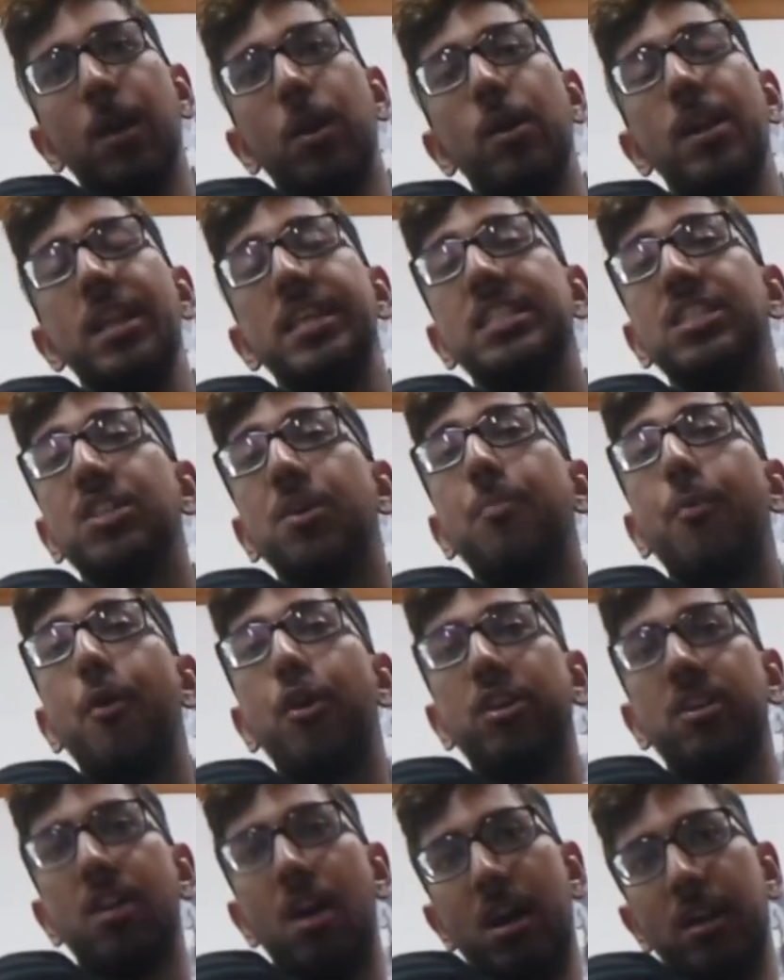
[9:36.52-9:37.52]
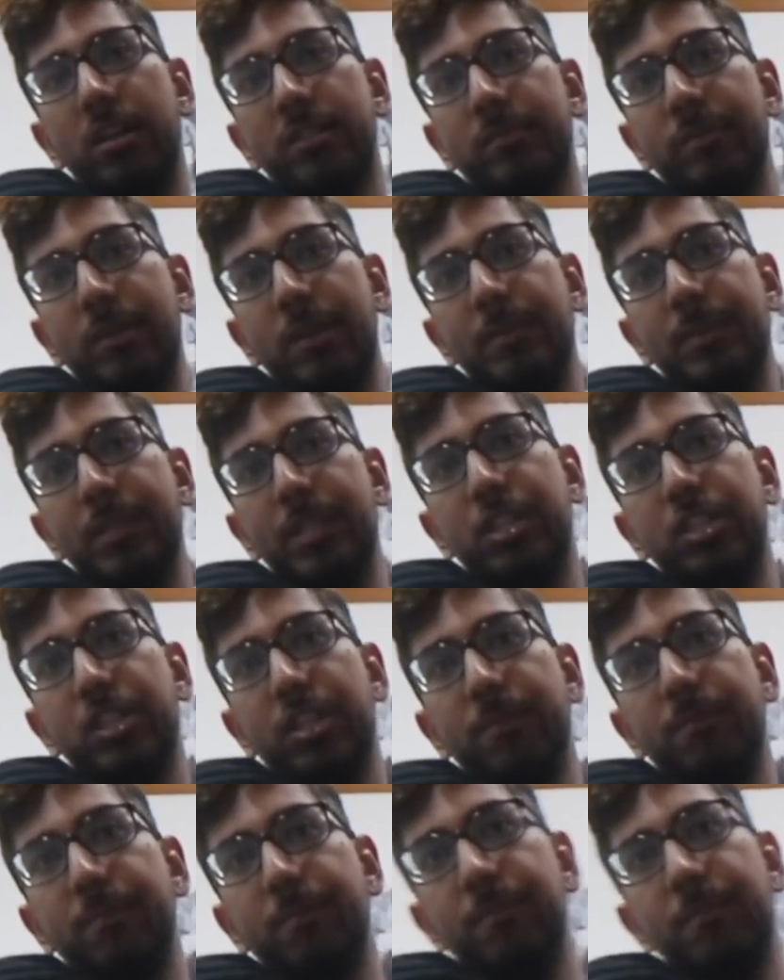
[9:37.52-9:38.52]
Listen to podcasts while I'm in the
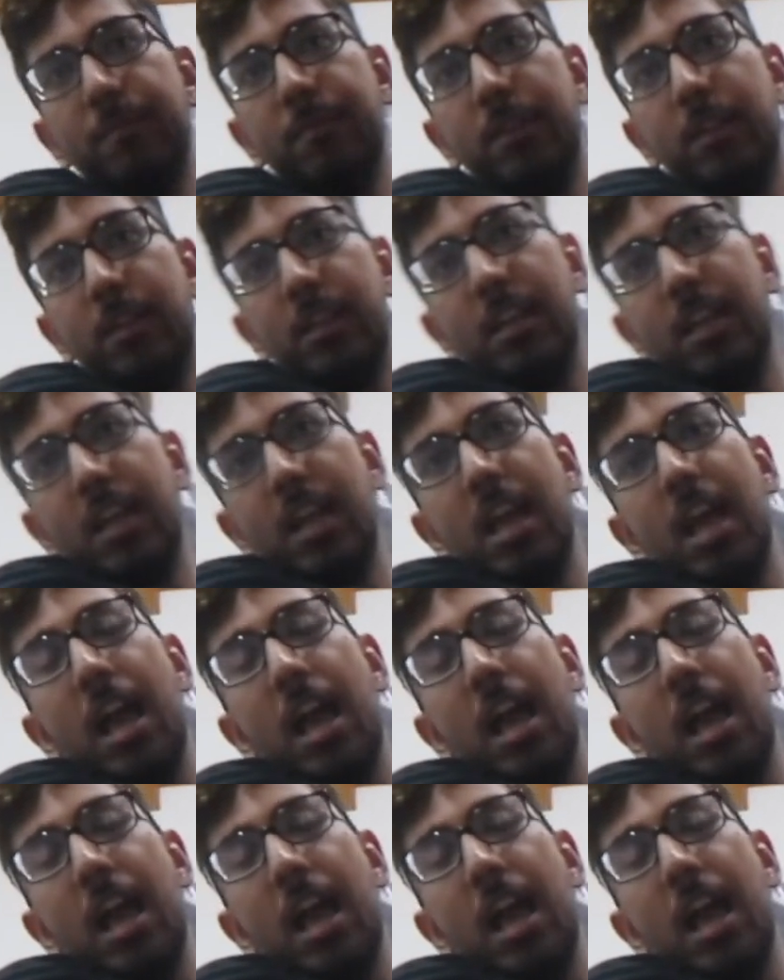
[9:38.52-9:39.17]
gym. Yeah.